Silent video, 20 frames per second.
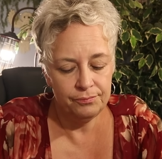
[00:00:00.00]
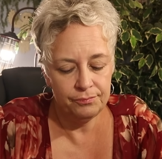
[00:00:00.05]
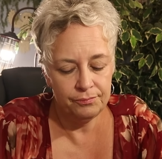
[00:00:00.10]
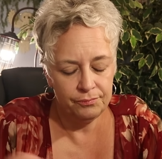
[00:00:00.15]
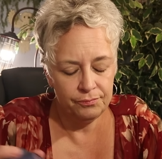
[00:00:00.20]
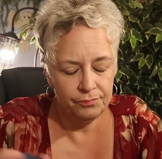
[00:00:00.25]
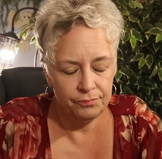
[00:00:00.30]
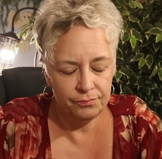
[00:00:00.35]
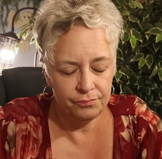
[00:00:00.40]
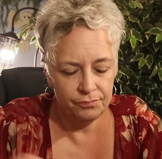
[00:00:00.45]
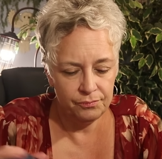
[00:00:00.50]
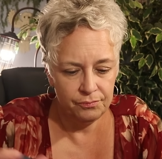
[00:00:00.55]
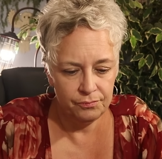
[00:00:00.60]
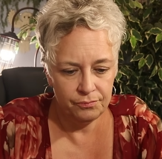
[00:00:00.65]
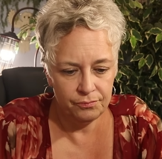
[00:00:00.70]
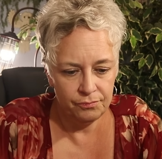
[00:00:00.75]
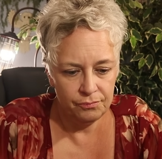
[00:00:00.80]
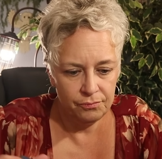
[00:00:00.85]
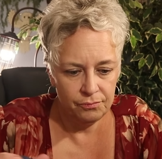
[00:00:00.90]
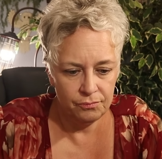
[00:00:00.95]

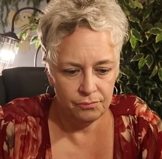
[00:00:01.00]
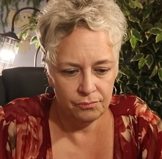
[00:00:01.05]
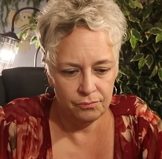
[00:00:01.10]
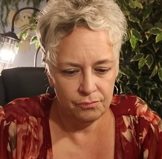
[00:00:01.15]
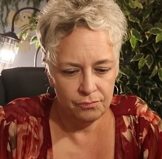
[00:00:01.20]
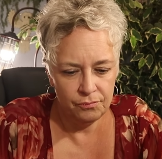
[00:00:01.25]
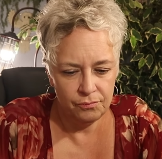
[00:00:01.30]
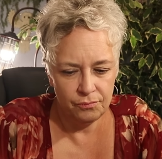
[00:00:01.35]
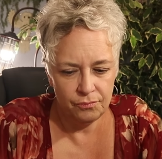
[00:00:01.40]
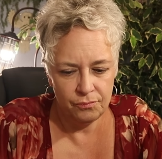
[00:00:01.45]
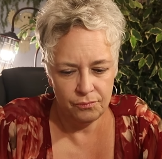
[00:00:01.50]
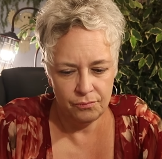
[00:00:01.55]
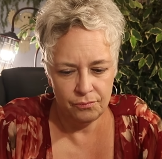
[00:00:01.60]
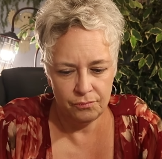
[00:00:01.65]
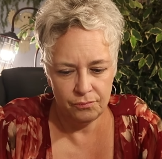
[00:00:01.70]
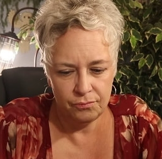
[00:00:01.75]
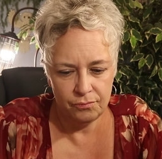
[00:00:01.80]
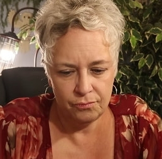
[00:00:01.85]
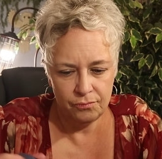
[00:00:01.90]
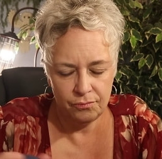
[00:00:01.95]

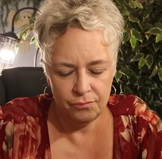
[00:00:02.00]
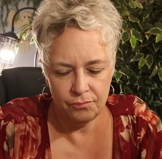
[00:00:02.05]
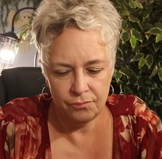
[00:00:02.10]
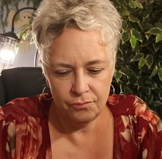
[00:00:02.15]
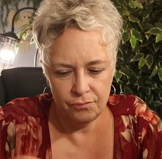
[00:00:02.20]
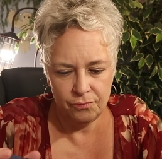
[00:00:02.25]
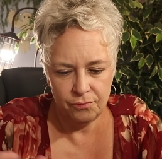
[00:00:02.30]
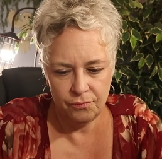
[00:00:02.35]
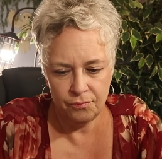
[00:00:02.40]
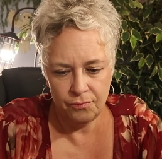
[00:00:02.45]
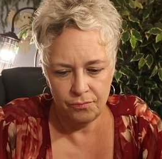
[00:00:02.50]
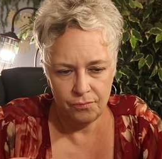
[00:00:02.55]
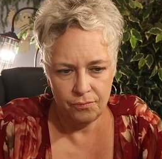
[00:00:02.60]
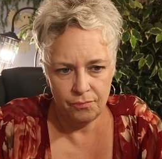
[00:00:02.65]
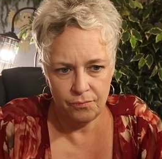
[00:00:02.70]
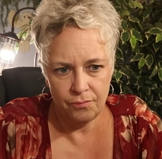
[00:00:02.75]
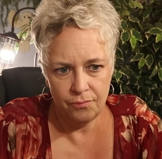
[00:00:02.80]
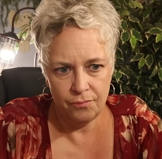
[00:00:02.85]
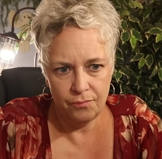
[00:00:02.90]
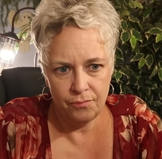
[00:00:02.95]

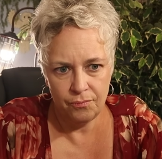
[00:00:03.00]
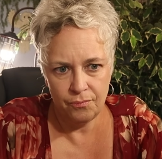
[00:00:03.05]
Nothing is said.